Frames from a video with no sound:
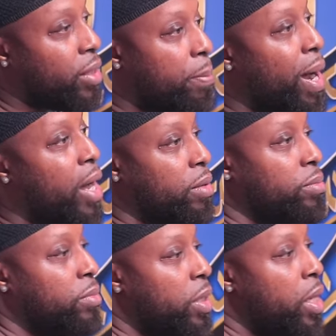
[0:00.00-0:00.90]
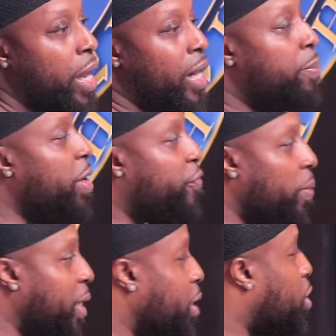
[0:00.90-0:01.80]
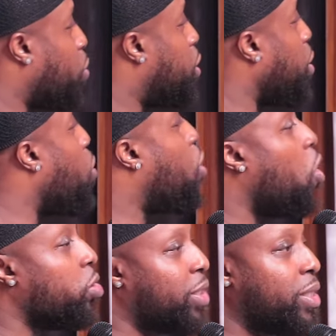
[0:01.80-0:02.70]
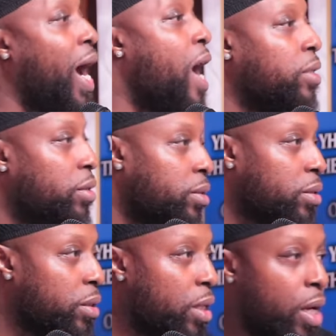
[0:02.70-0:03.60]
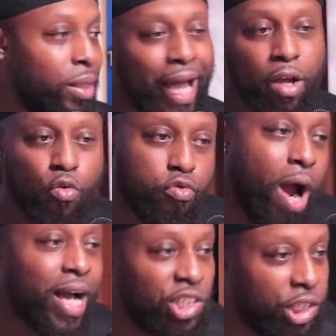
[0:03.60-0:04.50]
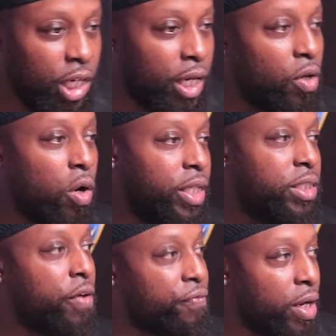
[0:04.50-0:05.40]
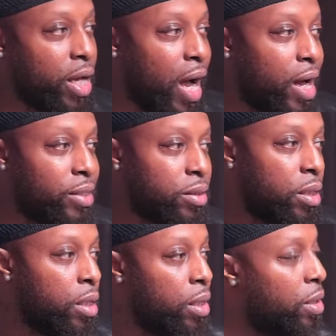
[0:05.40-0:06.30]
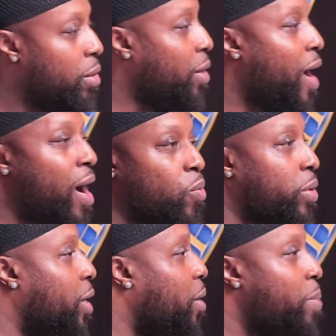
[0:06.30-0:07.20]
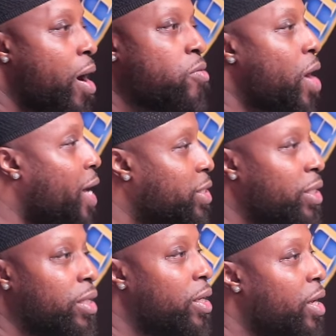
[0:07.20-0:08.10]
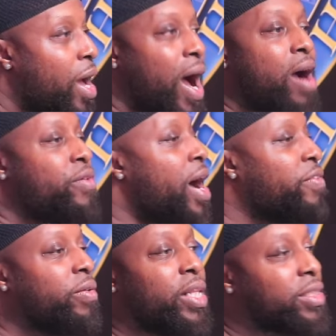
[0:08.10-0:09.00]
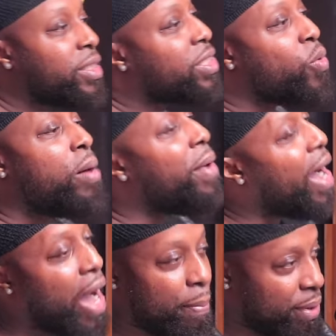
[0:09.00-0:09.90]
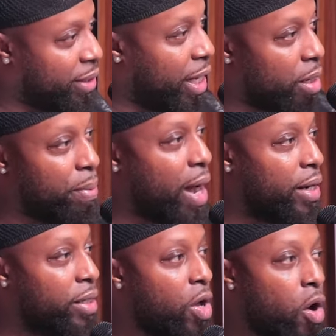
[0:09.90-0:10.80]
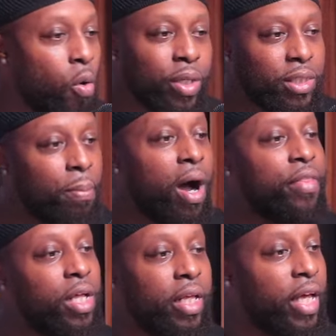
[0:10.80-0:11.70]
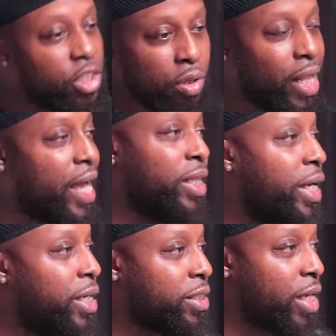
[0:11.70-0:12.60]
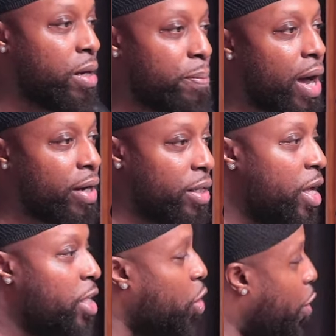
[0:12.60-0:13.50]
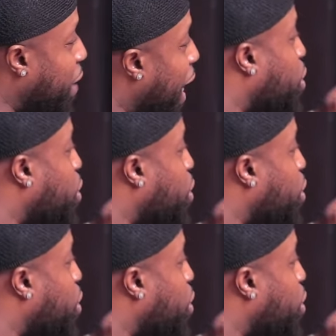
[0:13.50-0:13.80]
the bottom, and it be from these so-called scholars like Rashi and all these different guys. I don't care about Rashi. I'd rather listen to what my Abba said about it or what some other Israelite leader said about it. So if that's